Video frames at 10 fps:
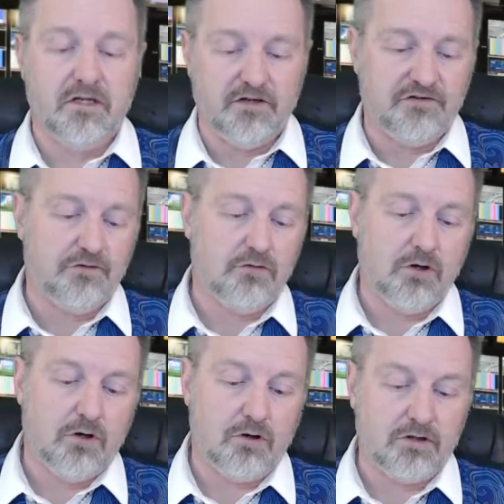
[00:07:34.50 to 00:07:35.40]
It is
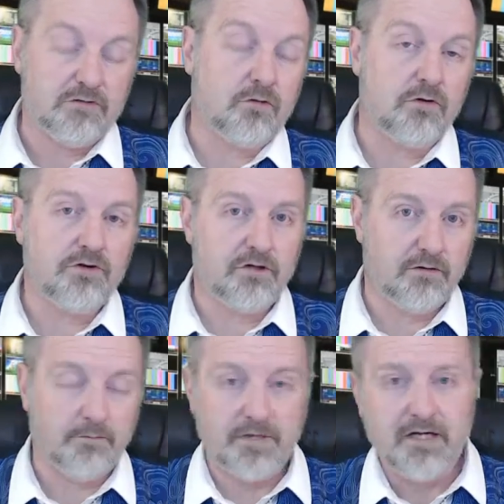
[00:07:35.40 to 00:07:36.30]
you holding forth
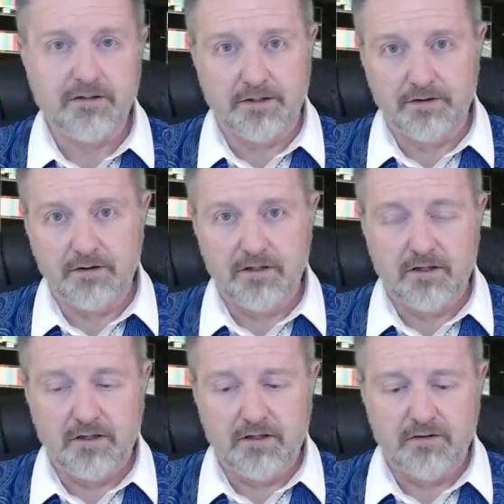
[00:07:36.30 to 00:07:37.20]
an opinion,
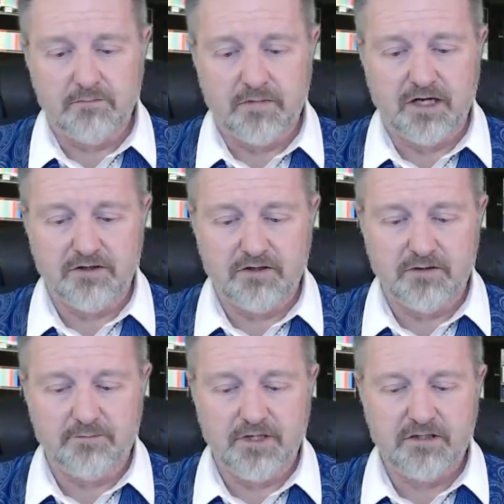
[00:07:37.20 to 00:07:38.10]
but
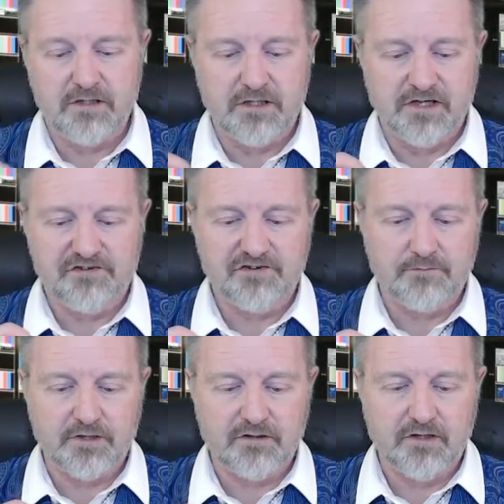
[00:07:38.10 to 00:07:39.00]
the opinion is
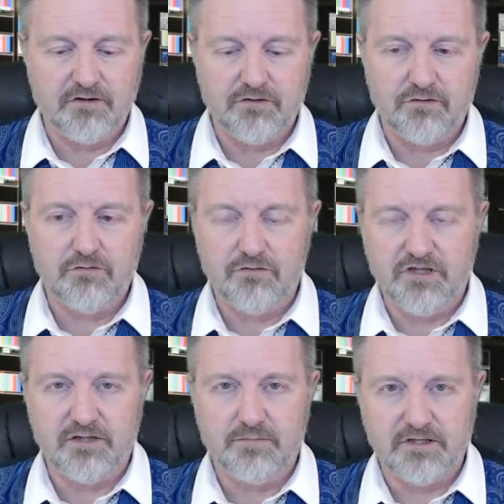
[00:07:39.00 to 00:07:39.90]
something that you
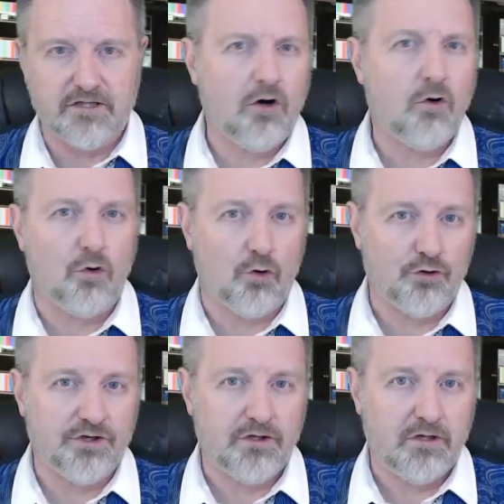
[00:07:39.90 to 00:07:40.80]
deeply
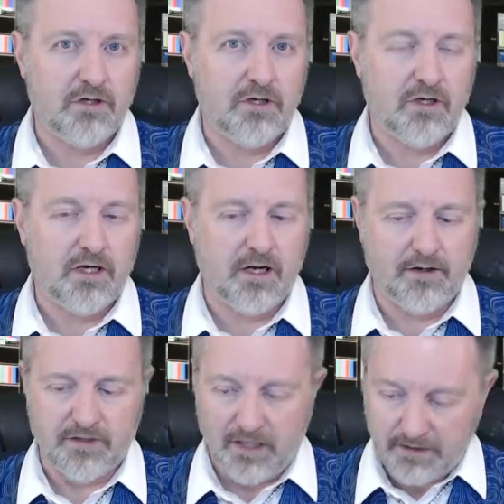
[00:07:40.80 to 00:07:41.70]
hold.
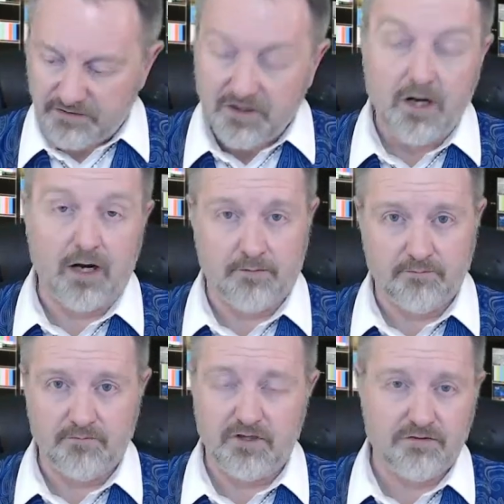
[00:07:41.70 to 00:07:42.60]
And any
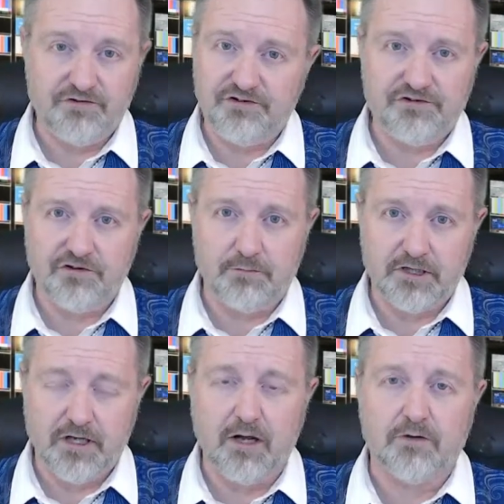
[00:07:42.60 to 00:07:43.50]
time that you see
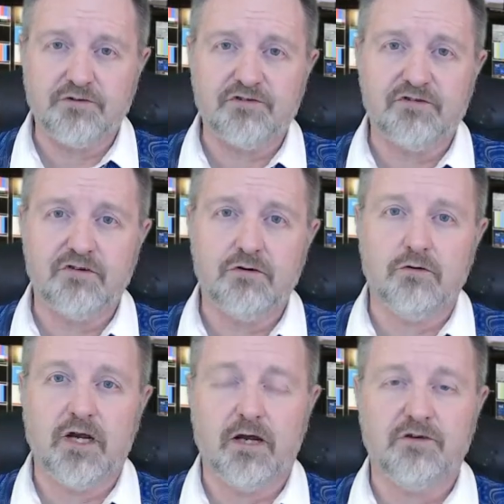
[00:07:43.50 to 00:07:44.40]
somebody else
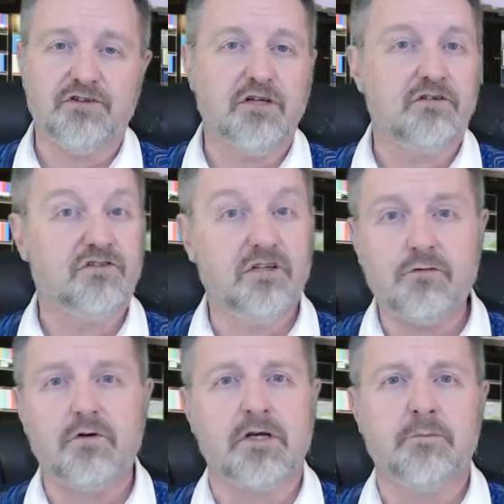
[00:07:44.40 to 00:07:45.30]
who has a
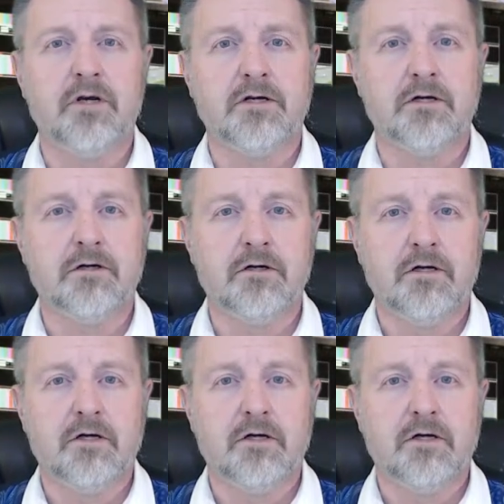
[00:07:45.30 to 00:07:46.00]
differing opinion,